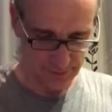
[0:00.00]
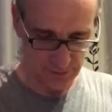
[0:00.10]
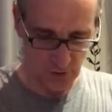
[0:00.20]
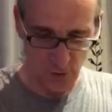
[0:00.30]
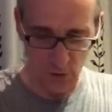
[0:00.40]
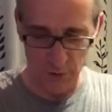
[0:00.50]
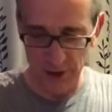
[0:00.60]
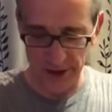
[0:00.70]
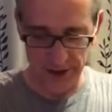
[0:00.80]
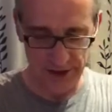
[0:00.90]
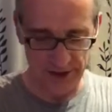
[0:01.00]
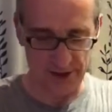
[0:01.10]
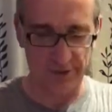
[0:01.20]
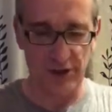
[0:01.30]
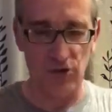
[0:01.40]
a whole bunch of
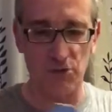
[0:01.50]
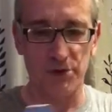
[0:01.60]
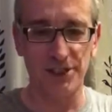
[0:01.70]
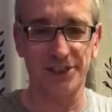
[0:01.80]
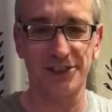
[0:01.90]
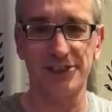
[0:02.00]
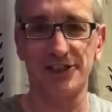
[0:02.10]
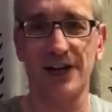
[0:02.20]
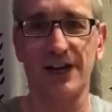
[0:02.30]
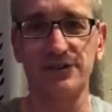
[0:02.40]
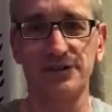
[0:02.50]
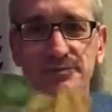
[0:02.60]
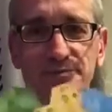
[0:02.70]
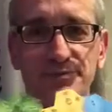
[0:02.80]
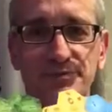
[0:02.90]
these tiles.
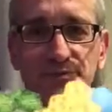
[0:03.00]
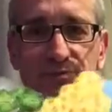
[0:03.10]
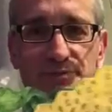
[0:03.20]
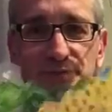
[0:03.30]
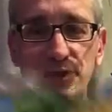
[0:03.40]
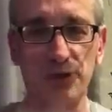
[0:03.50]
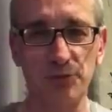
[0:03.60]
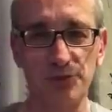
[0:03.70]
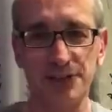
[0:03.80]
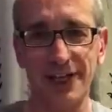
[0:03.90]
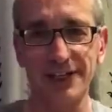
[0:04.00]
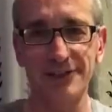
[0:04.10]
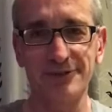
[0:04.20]
They're double-sided,